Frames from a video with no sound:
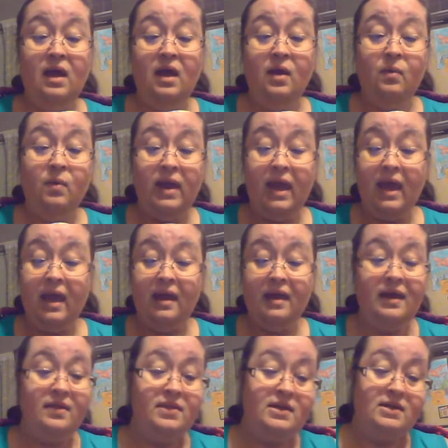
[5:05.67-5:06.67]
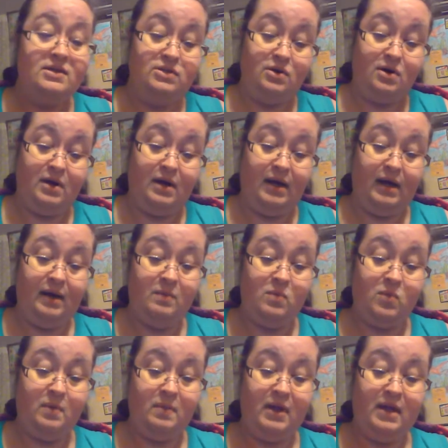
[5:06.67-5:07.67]
we can't get this yarn
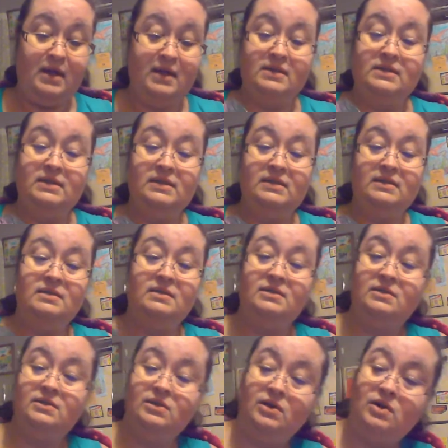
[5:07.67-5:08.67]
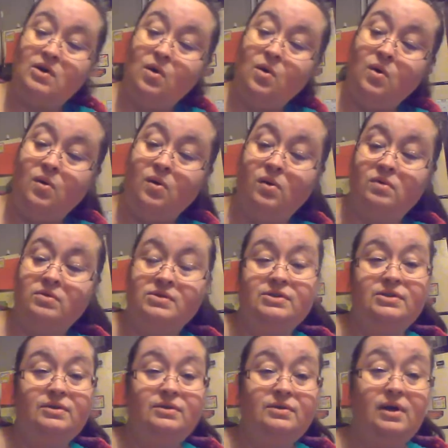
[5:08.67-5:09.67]
anymore because it's the Nicole
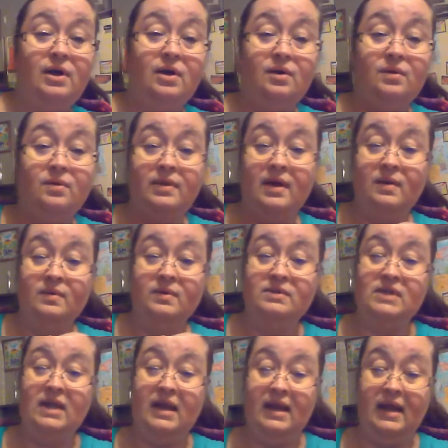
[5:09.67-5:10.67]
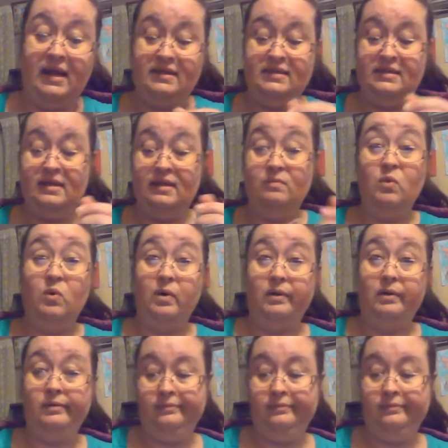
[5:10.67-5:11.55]
Studio that was at AC Moore.